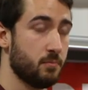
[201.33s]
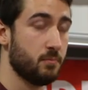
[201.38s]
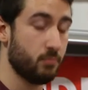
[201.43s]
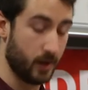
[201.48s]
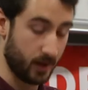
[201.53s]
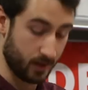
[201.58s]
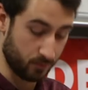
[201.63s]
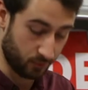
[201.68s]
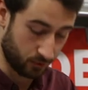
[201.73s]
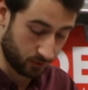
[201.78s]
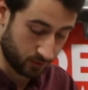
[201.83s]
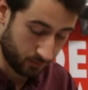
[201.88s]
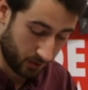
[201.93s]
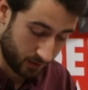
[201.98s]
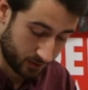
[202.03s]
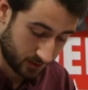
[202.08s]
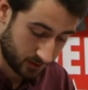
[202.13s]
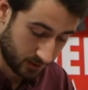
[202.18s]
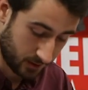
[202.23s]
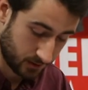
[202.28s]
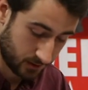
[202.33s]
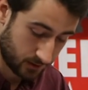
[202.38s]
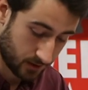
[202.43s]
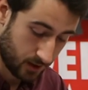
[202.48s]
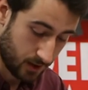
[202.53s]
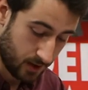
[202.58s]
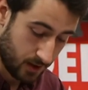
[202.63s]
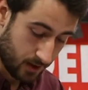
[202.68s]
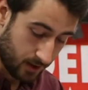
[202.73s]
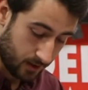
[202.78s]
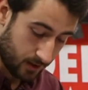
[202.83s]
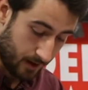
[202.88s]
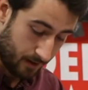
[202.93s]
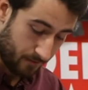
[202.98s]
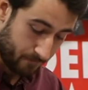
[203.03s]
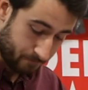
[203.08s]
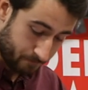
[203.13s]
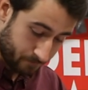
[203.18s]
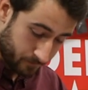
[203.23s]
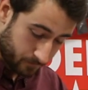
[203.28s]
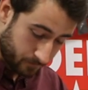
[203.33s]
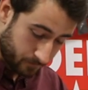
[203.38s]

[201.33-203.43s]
buy more commodities. Now,